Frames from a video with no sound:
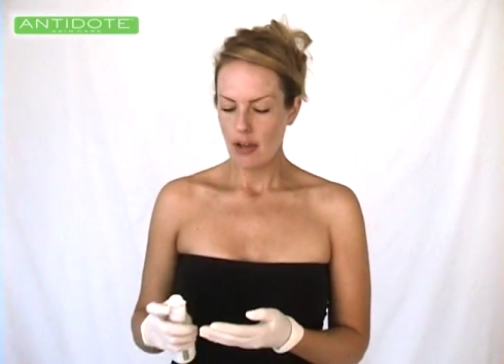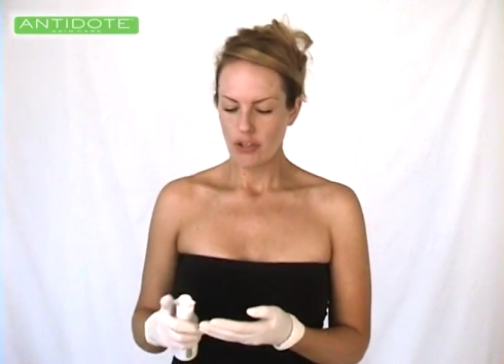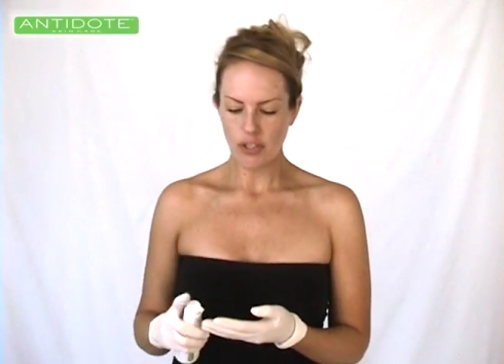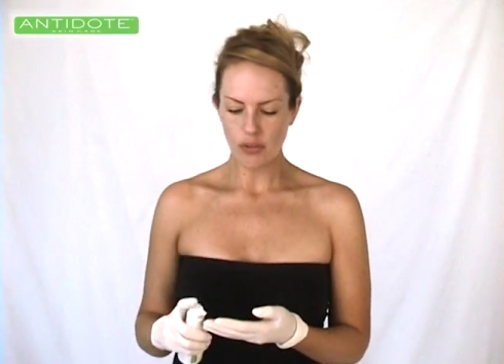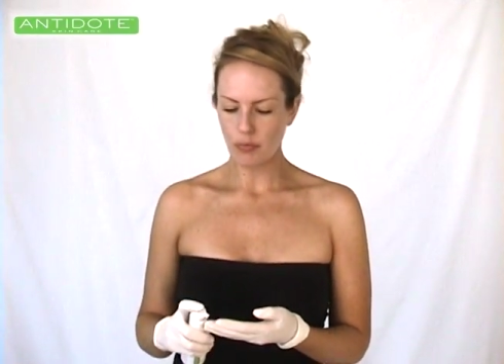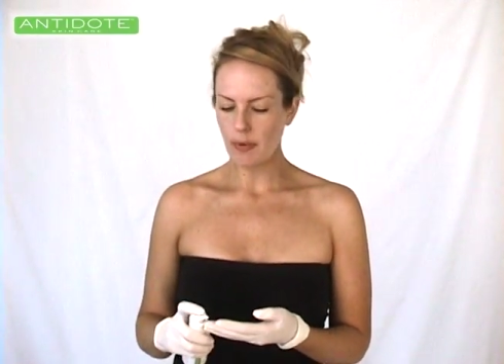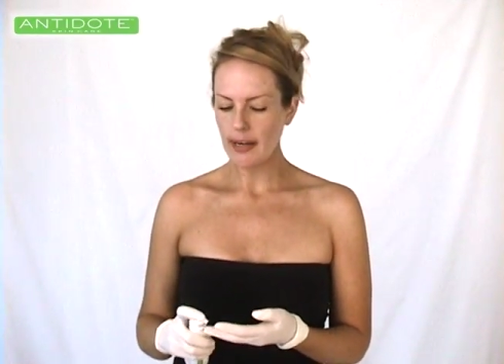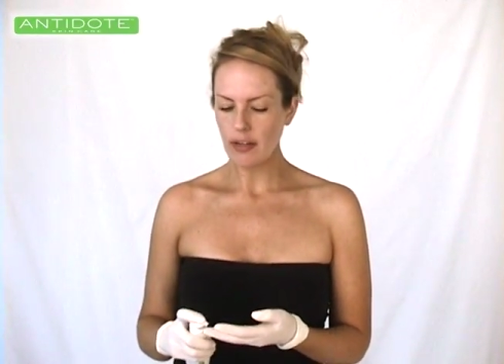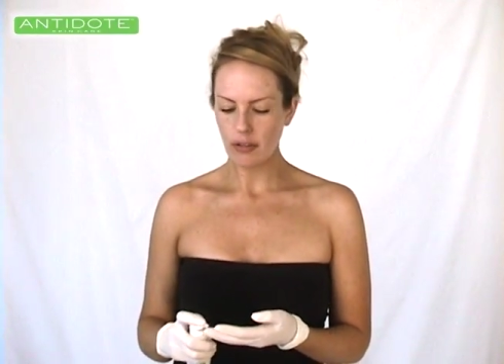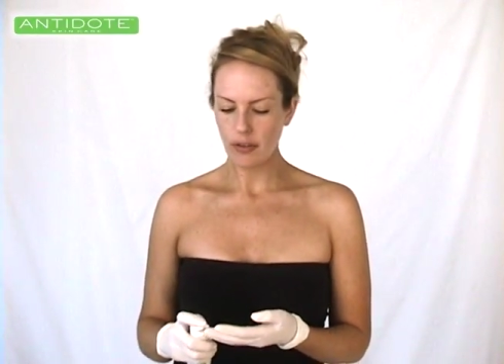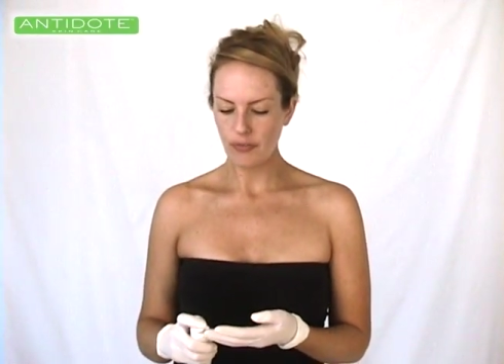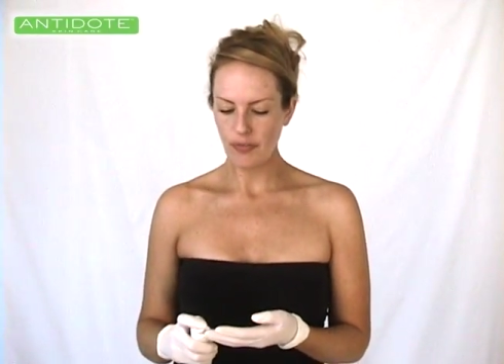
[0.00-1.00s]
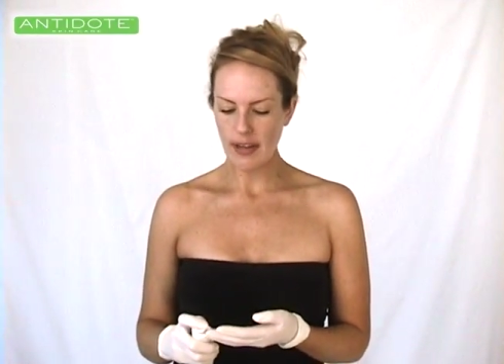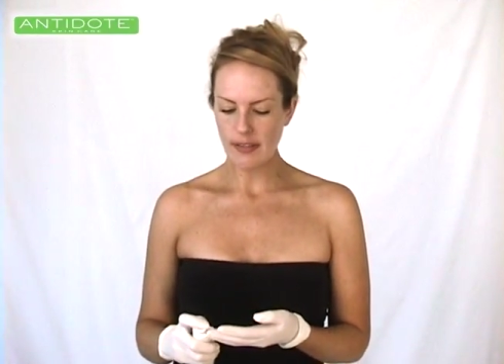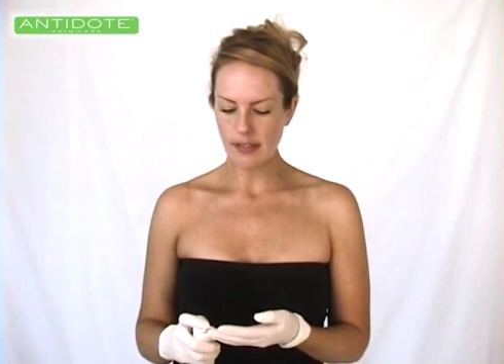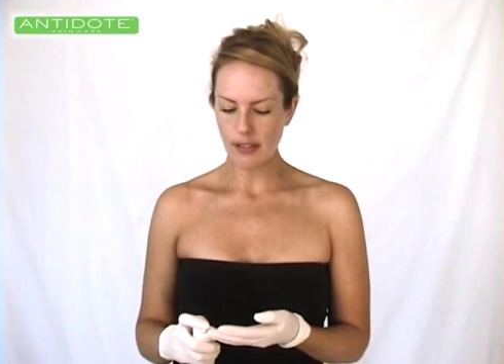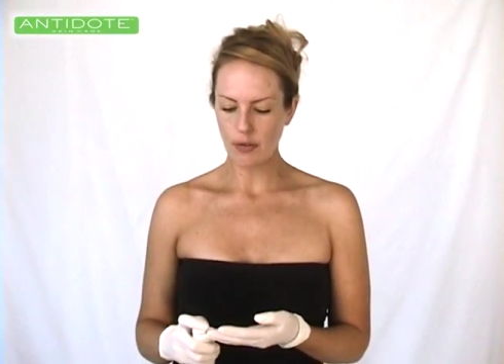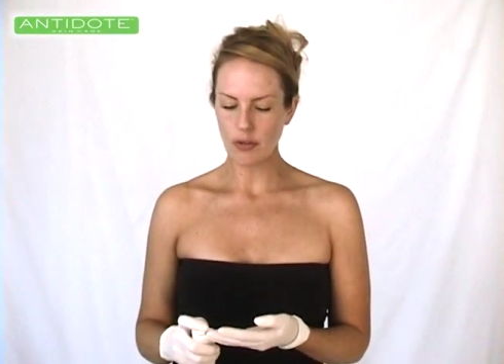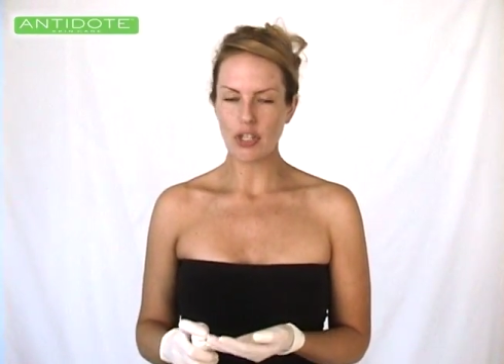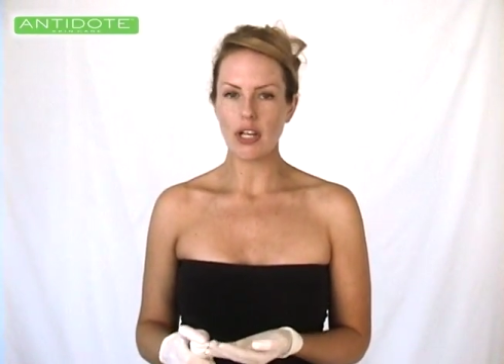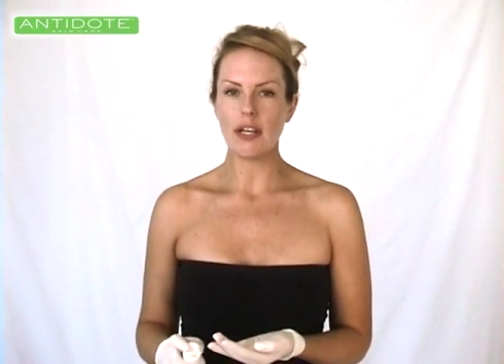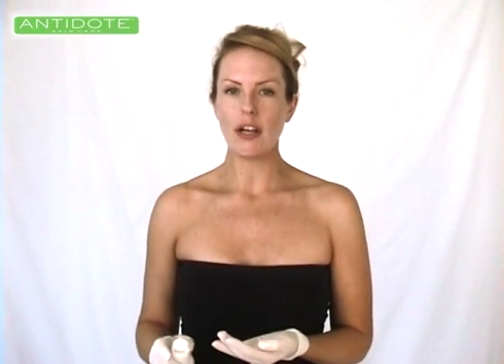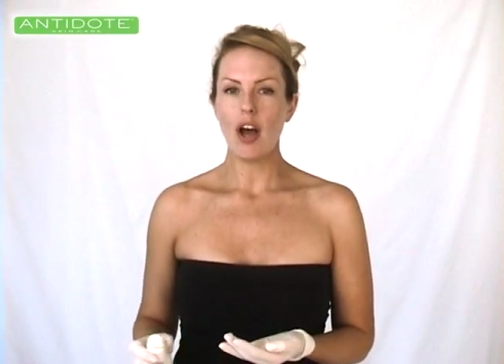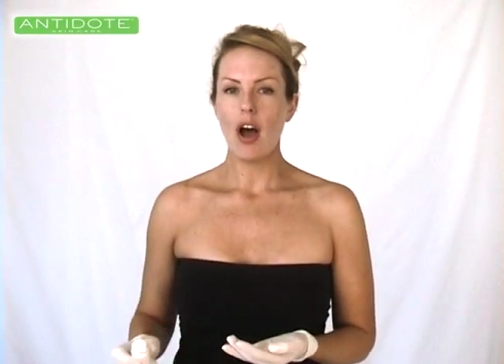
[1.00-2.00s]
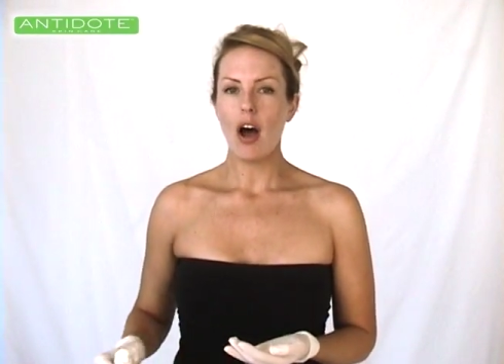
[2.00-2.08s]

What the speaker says: just regular face lotion,